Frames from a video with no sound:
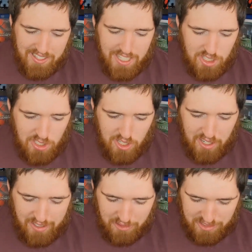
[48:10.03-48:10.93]
Ninja
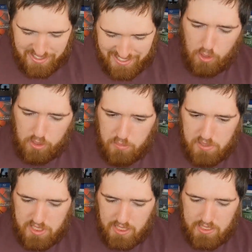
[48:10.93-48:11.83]
Turtles
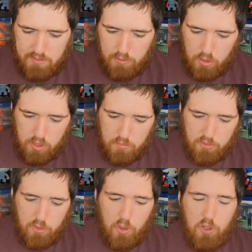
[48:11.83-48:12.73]
Volume 6,
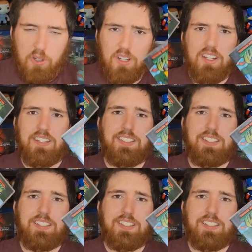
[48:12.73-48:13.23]
Volume 4,